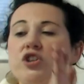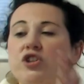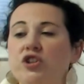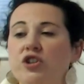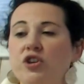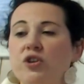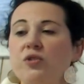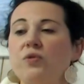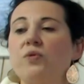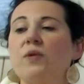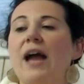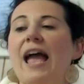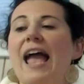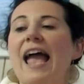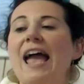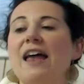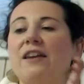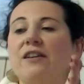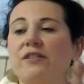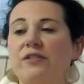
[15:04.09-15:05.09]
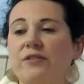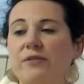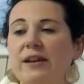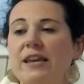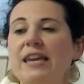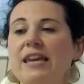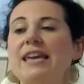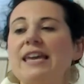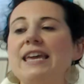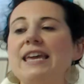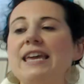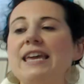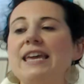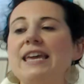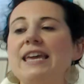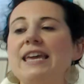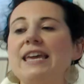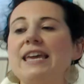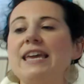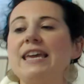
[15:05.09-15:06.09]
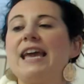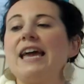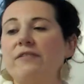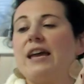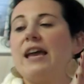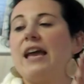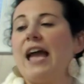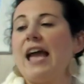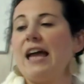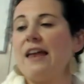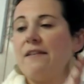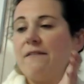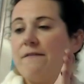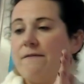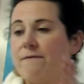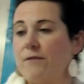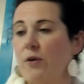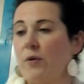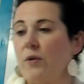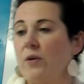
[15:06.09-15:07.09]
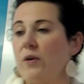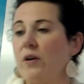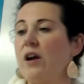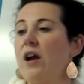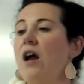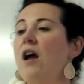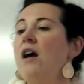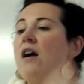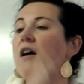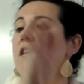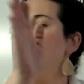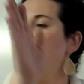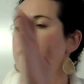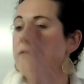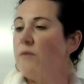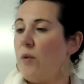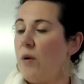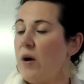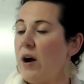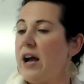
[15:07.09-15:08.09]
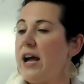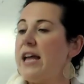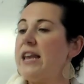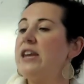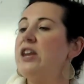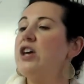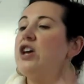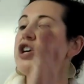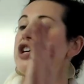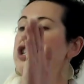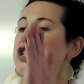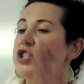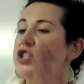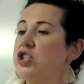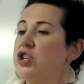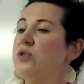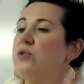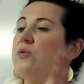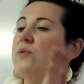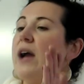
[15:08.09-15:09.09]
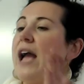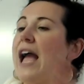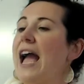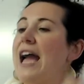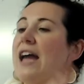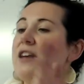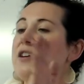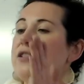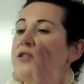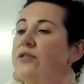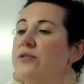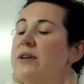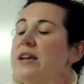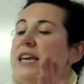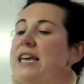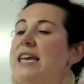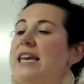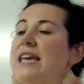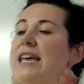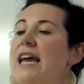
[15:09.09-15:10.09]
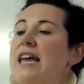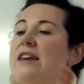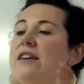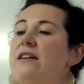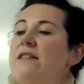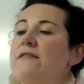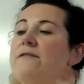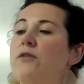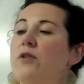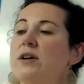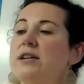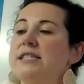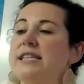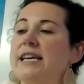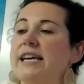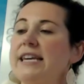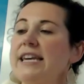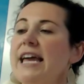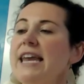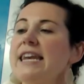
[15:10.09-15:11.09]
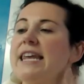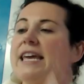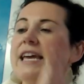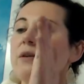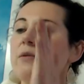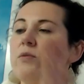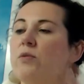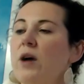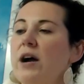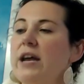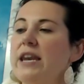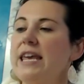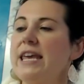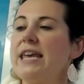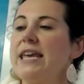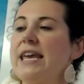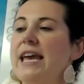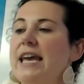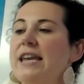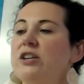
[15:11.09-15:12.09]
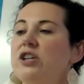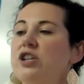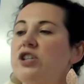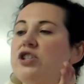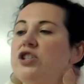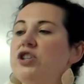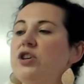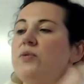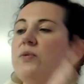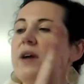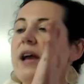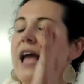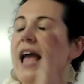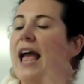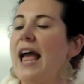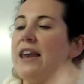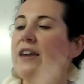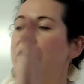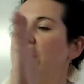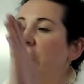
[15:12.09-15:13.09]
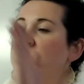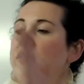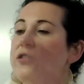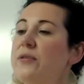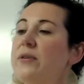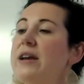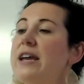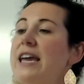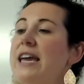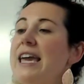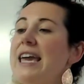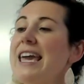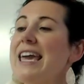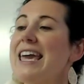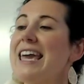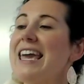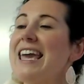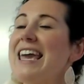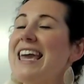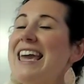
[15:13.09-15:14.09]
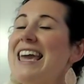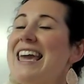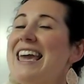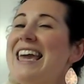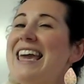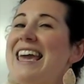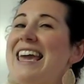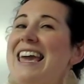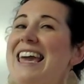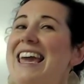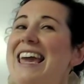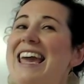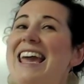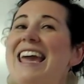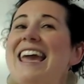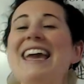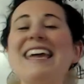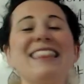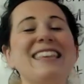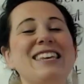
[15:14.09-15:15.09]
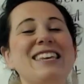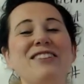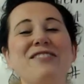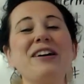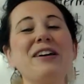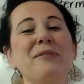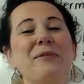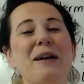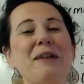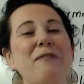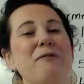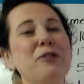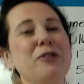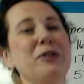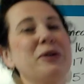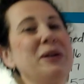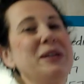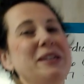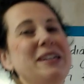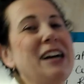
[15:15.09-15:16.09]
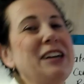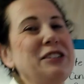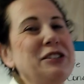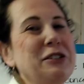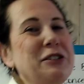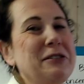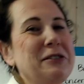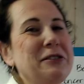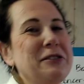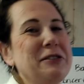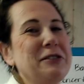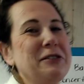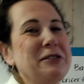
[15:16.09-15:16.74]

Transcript: 2 and 3 E and a, 3 and 4. 1, 2, and 3 E and a, 4. Second ending. 1 E and a, 2 and 3. And then you're got to wait for the conductor, right?